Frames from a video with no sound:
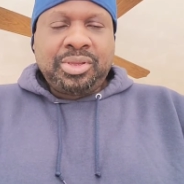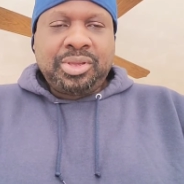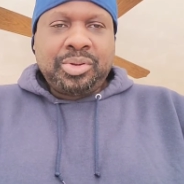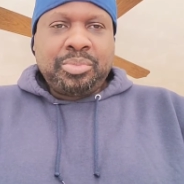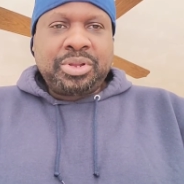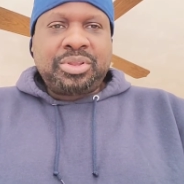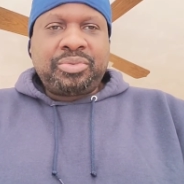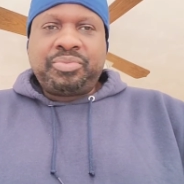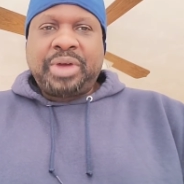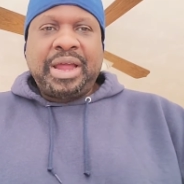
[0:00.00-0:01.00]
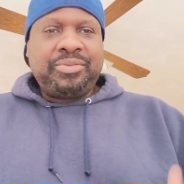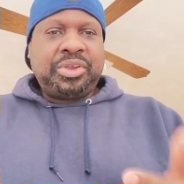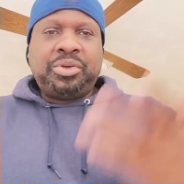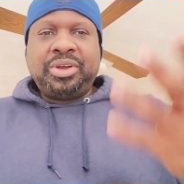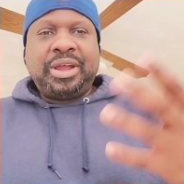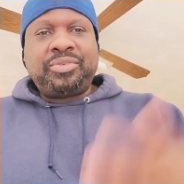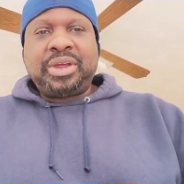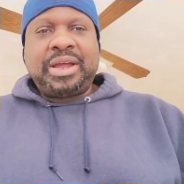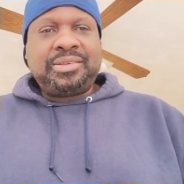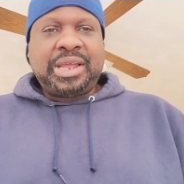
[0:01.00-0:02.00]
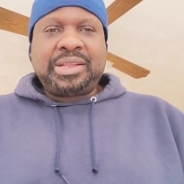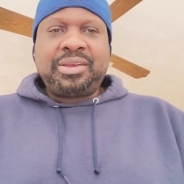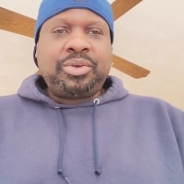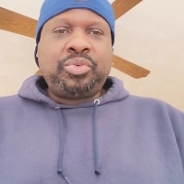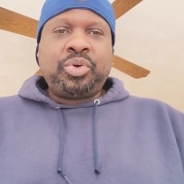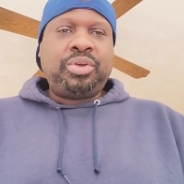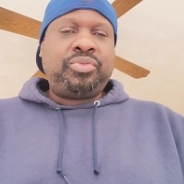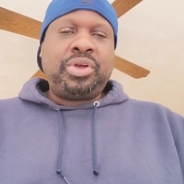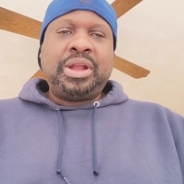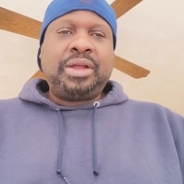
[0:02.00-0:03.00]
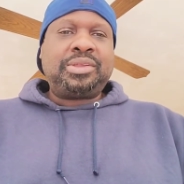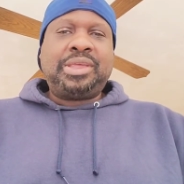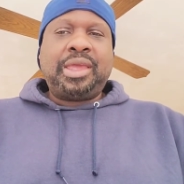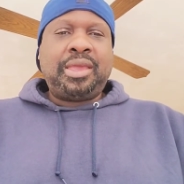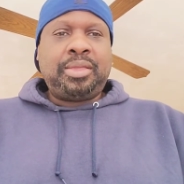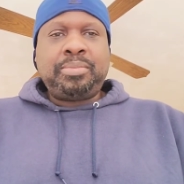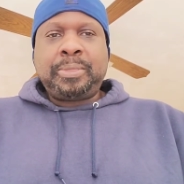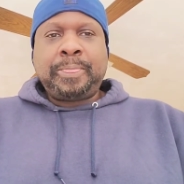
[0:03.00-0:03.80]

But the five of you that I've contacted, you've already figured out the game.